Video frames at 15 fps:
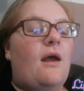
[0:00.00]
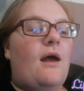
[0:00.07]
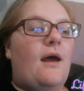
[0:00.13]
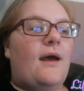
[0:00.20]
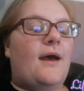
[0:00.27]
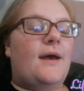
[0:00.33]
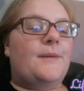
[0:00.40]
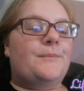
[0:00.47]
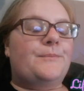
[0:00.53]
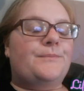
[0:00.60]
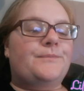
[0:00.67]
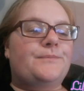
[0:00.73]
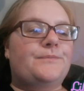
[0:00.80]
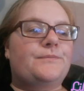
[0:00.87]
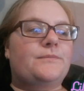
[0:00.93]

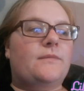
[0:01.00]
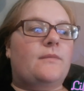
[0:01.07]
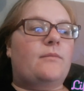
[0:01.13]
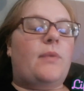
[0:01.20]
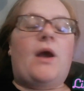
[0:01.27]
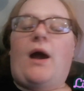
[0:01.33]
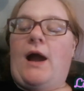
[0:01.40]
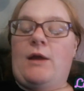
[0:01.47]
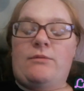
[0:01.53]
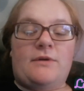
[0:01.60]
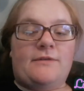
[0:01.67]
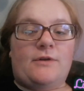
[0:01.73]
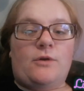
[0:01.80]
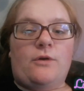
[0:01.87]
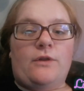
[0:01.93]
But I
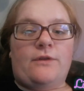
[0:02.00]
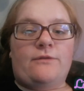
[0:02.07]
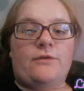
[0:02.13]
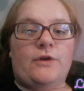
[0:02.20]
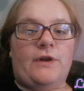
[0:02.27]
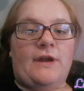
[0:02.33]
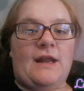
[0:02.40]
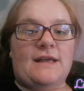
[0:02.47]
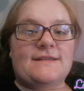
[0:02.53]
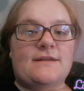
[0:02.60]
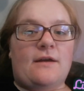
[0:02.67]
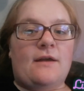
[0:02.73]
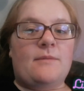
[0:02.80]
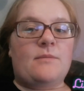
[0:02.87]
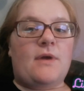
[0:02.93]
will record them for you next
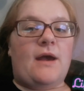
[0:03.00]
time.